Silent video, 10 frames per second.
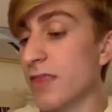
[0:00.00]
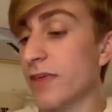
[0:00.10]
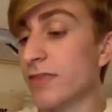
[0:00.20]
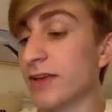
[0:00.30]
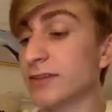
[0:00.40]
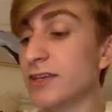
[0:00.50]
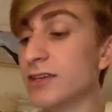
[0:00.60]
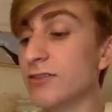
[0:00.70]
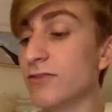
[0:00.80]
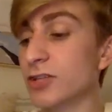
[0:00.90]
Then they
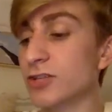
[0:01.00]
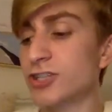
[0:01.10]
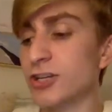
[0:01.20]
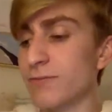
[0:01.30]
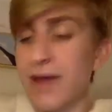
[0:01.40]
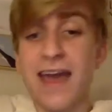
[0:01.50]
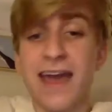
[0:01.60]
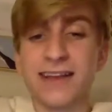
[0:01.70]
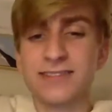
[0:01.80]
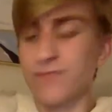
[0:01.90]
leave, clutching
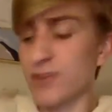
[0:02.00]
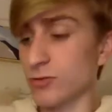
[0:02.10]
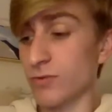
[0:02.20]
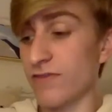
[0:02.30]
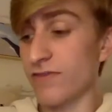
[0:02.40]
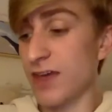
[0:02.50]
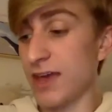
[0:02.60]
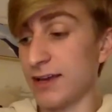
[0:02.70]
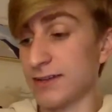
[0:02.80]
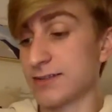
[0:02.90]
bags filled with
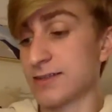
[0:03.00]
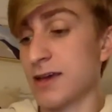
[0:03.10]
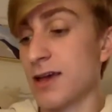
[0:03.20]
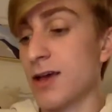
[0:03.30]
things